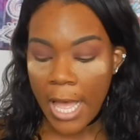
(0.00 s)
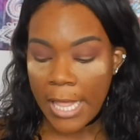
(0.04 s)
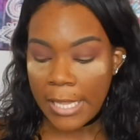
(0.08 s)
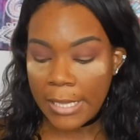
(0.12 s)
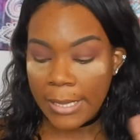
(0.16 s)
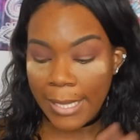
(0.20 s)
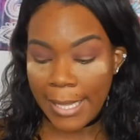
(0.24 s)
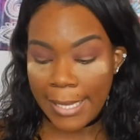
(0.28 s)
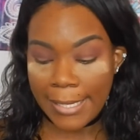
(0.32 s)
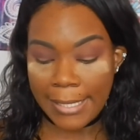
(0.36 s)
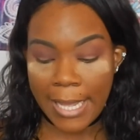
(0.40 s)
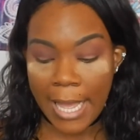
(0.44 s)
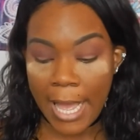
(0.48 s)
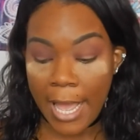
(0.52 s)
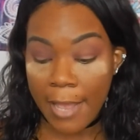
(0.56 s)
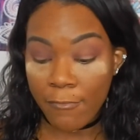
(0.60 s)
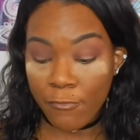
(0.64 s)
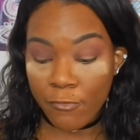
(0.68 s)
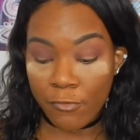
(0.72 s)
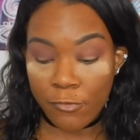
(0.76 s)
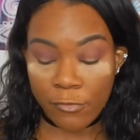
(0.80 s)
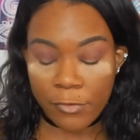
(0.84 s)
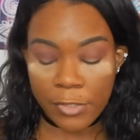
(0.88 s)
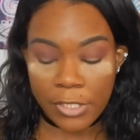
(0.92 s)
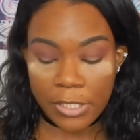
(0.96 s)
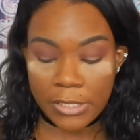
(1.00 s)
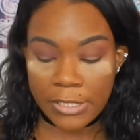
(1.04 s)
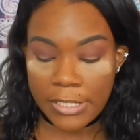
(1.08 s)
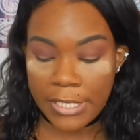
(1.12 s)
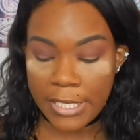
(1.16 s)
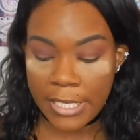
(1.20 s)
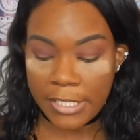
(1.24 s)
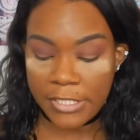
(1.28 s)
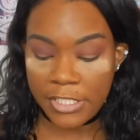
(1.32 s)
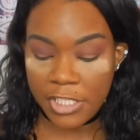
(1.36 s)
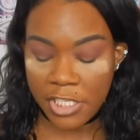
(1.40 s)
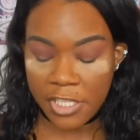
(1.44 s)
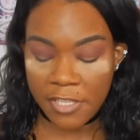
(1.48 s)
Like, I'm
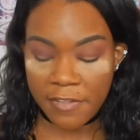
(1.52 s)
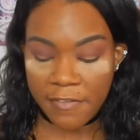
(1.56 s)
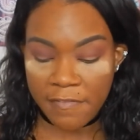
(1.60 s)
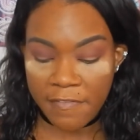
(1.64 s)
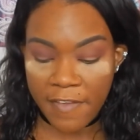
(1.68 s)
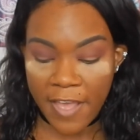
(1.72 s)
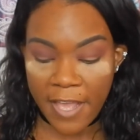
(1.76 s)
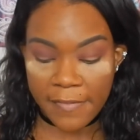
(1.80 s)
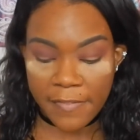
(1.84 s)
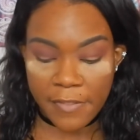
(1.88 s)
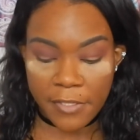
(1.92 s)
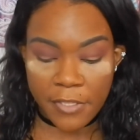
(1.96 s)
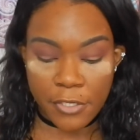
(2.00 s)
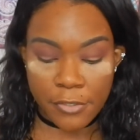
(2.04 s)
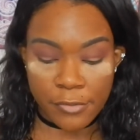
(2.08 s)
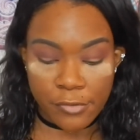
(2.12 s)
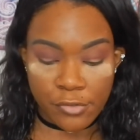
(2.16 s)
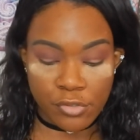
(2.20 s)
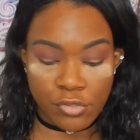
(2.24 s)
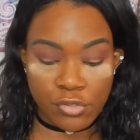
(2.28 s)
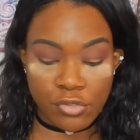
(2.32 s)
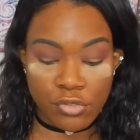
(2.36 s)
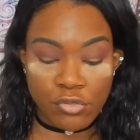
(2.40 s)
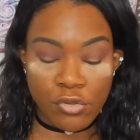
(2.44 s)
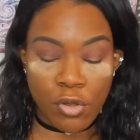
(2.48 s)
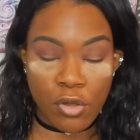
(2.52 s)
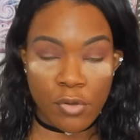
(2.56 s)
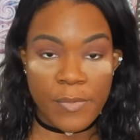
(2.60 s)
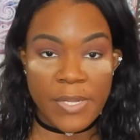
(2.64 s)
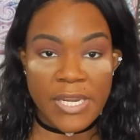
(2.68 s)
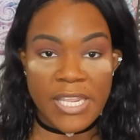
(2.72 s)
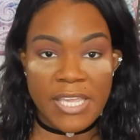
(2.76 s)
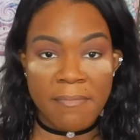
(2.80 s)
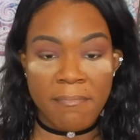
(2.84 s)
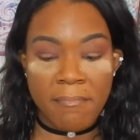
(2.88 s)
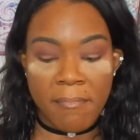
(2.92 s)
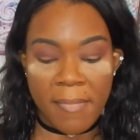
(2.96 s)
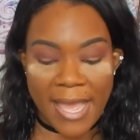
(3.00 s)
really into the fact that there are so
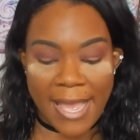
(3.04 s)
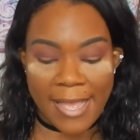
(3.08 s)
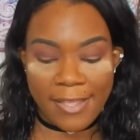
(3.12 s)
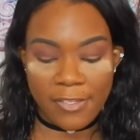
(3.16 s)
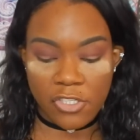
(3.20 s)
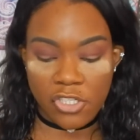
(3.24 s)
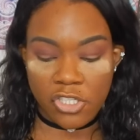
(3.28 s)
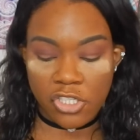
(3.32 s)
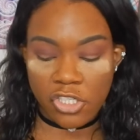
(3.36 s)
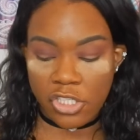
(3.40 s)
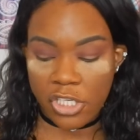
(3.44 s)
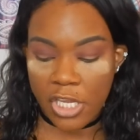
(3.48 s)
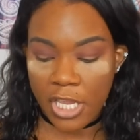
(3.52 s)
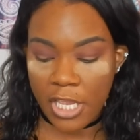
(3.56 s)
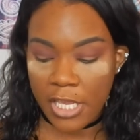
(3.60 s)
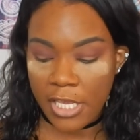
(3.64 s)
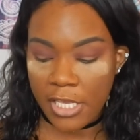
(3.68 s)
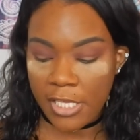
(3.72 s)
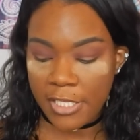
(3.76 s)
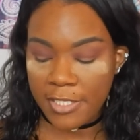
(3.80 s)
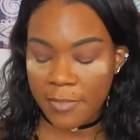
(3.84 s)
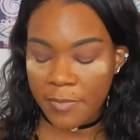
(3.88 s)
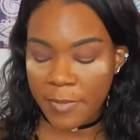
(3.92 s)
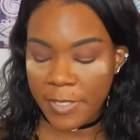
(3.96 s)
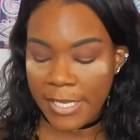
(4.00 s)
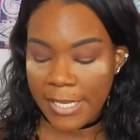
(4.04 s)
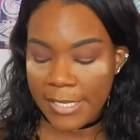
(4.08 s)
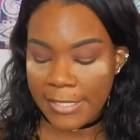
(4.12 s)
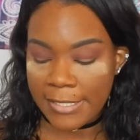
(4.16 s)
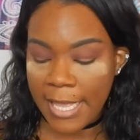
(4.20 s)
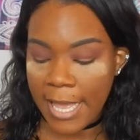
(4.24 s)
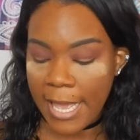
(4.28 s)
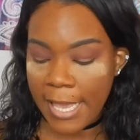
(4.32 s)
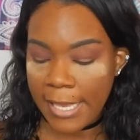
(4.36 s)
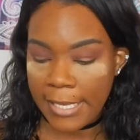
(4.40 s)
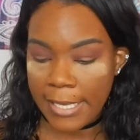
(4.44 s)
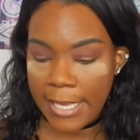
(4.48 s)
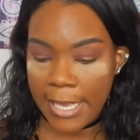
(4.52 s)
many matte shades, because
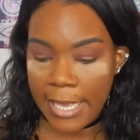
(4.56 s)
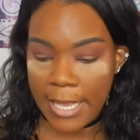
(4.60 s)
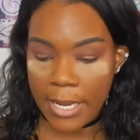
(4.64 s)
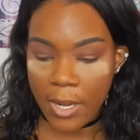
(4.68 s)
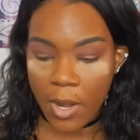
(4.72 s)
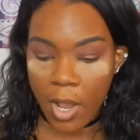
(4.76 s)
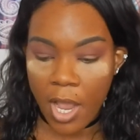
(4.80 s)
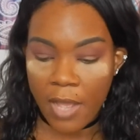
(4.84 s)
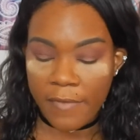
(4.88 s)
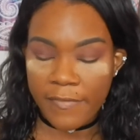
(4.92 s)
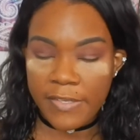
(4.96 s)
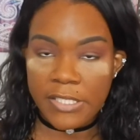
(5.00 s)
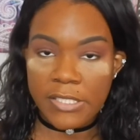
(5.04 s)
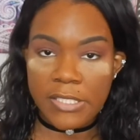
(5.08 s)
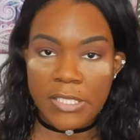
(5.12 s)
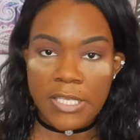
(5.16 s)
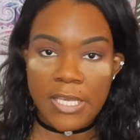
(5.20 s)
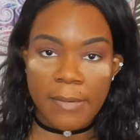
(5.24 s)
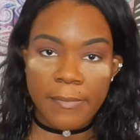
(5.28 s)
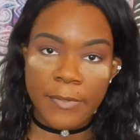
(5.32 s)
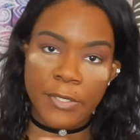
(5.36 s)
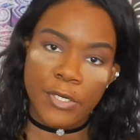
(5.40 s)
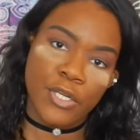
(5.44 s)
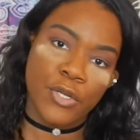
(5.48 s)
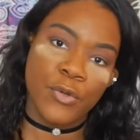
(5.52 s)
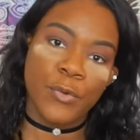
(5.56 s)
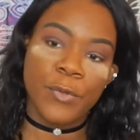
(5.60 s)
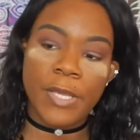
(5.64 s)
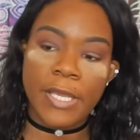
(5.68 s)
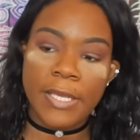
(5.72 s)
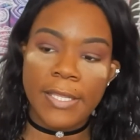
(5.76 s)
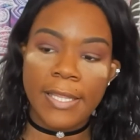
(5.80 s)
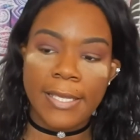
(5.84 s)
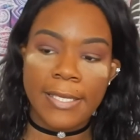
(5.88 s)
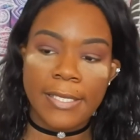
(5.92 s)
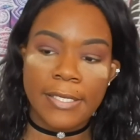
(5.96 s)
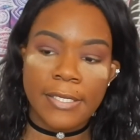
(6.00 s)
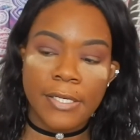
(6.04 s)
I can, obviously I'm going to
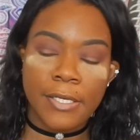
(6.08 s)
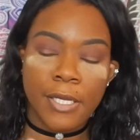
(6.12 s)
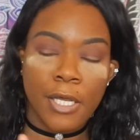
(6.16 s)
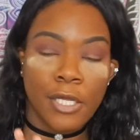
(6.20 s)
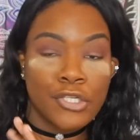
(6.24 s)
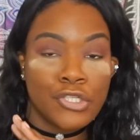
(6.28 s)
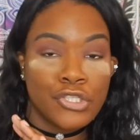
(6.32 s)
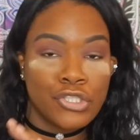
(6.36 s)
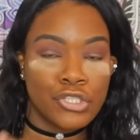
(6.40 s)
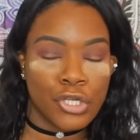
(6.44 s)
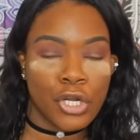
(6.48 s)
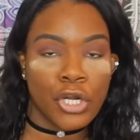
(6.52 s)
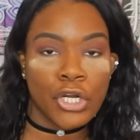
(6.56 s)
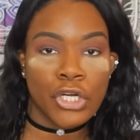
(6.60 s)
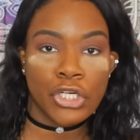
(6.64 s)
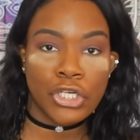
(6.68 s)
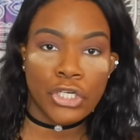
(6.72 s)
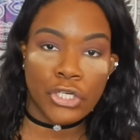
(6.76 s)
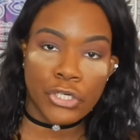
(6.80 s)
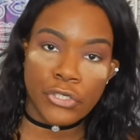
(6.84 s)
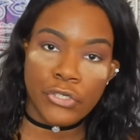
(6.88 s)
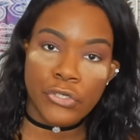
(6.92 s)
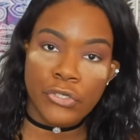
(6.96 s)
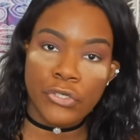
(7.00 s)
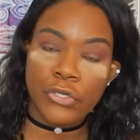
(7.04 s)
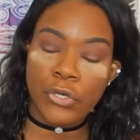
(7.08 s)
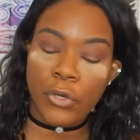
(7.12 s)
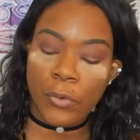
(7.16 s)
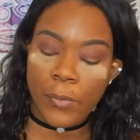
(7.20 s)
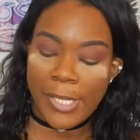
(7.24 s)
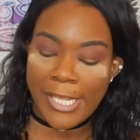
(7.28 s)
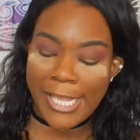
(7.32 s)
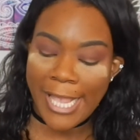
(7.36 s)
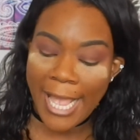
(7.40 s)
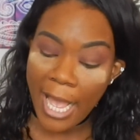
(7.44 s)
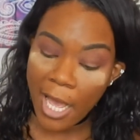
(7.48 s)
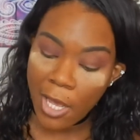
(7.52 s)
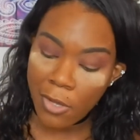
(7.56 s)
create like a darker
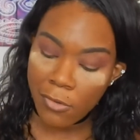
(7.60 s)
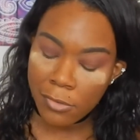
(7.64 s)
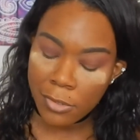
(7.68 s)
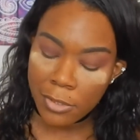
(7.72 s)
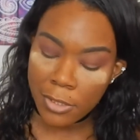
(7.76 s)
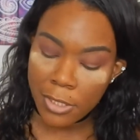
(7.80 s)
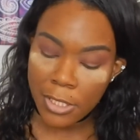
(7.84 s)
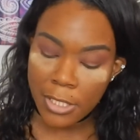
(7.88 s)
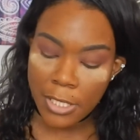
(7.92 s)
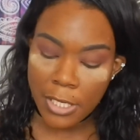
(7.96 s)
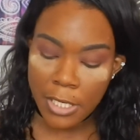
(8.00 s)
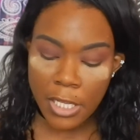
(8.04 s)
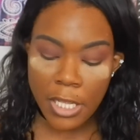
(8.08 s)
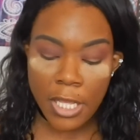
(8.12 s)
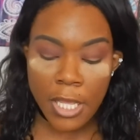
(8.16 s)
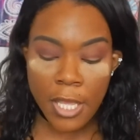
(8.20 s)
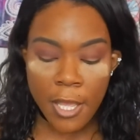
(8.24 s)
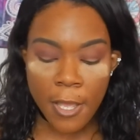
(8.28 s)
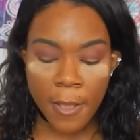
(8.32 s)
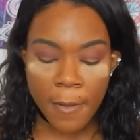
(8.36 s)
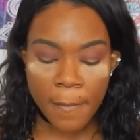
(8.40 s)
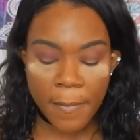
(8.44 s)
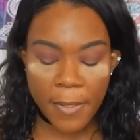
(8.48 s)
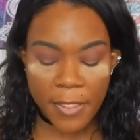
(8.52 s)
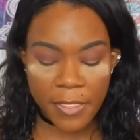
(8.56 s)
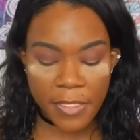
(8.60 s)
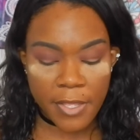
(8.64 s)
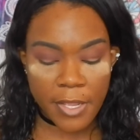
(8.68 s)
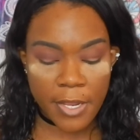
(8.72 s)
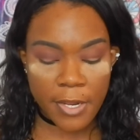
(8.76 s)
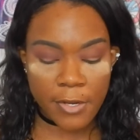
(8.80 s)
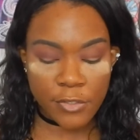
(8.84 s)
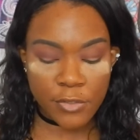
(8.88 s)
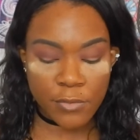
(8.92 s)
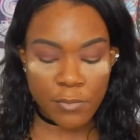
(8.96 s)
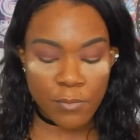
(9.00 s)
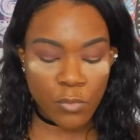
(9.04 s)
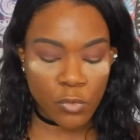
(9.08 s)
going out look, but
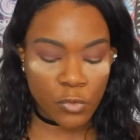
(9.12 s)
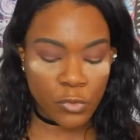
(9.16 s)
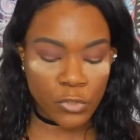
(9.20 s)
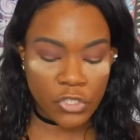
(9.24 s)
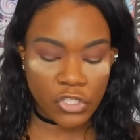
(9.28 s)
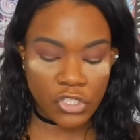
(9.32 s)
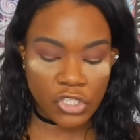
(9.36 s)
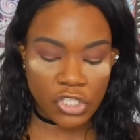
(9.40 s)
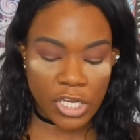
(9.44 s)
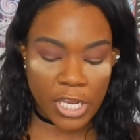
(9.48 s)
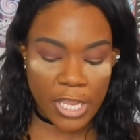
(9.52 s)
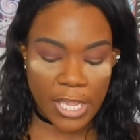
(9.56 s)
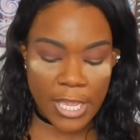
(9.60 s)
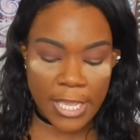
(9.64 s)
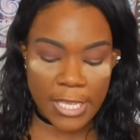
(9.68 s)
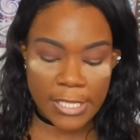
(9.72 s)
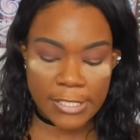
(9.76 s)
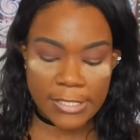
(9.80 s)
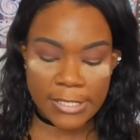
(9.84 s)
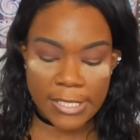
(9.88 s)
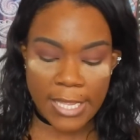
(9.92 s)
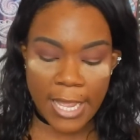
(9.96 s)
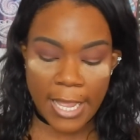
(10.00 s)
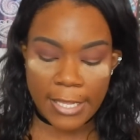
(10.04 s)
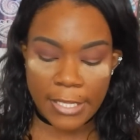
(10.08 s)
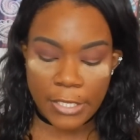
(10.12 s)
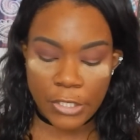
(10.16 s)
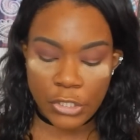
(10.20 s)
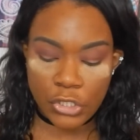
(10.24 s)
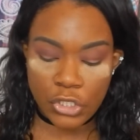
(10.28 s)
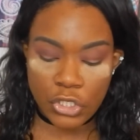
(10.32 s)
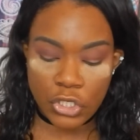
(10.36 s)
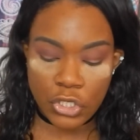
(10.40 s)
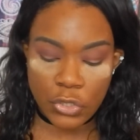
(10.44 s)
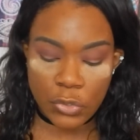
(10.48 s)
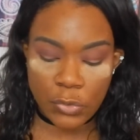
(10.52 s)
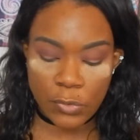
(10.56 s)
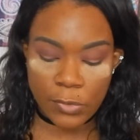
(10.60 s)
there's more shades that I could
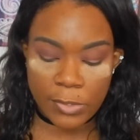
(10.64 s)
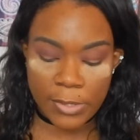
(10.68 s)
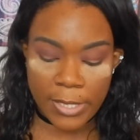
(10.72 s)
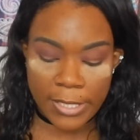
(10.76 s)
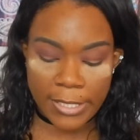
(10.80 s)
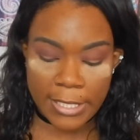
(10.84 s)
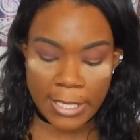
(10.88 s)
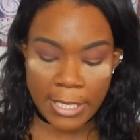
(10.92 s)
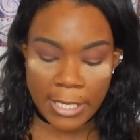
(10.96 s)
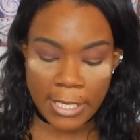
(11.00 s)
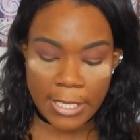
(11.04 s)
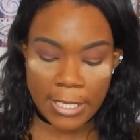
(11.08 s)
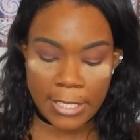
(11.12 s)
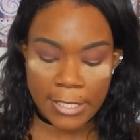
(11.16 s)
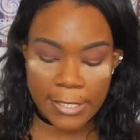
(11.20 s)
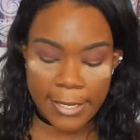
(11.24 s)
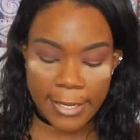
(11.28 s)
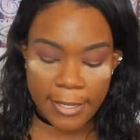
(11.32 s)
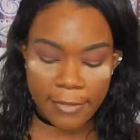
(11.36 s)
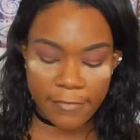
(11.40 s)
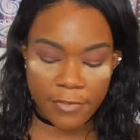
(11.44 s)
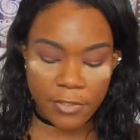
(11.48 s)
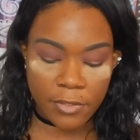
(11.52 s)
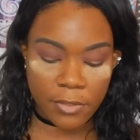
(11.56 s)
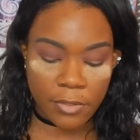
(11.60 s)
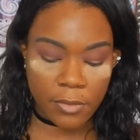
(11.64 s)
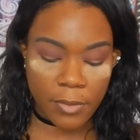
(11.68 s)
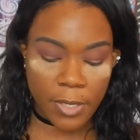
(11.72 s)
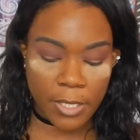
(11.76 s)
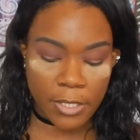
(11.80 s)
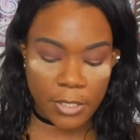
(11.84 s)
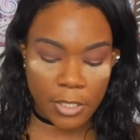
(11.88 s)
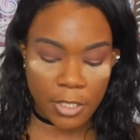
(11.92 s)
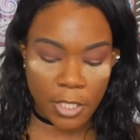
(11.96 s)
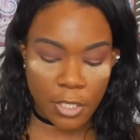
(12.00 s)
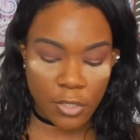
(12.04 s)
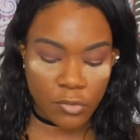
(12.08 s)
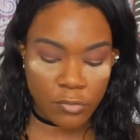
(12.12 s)
use, like He Devil
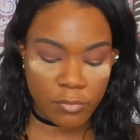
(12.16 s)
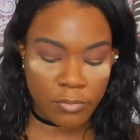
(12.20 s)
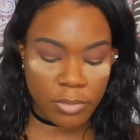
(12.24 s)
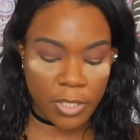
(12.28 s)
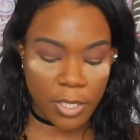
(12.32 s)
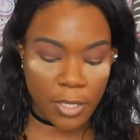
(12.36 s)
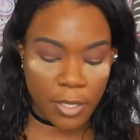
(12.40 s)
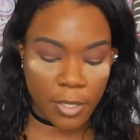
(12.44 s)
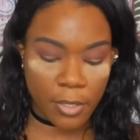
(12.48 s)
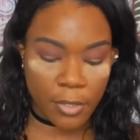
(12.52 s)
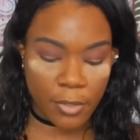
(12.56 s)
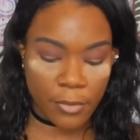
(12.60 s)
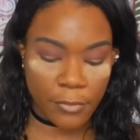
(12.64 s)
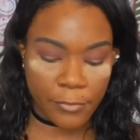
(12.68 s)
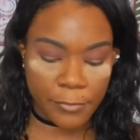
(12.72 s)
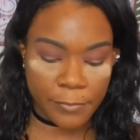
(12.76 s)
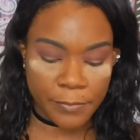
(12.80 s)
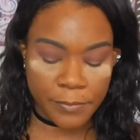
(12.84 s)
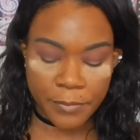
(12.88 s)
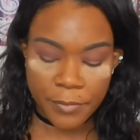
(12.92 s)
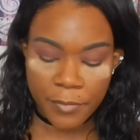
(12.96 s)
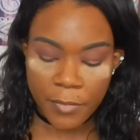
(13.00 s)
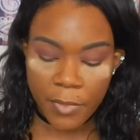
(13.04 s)
and Low Blow,